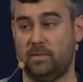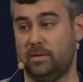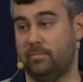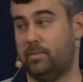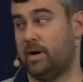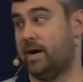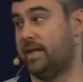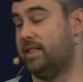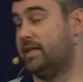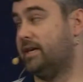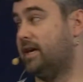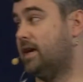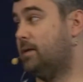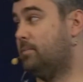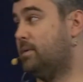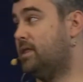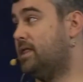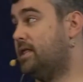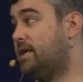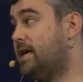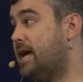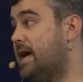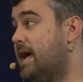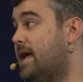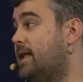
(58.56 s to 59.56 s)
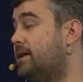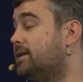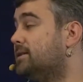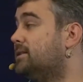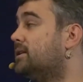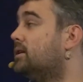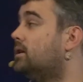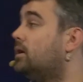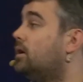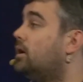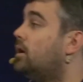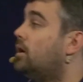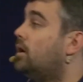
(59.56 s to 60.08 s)
me buy the game in the end
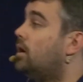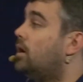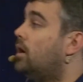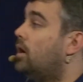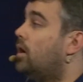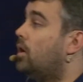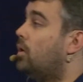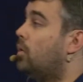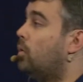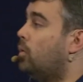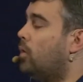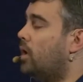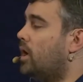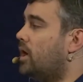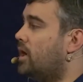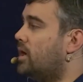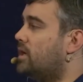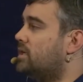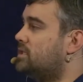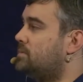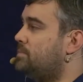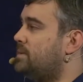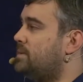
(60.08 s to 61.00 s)
was